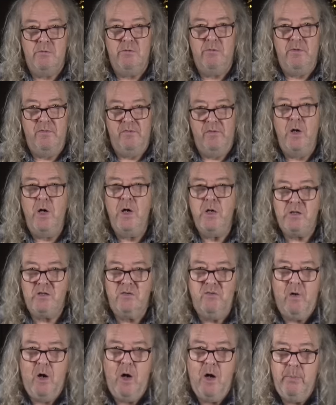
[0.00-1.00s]
reverse
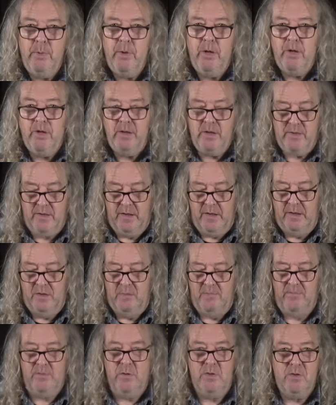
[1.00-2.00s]
Firebird, I think,
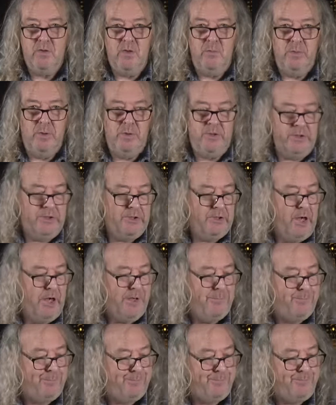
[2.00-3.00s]
because of the body shape.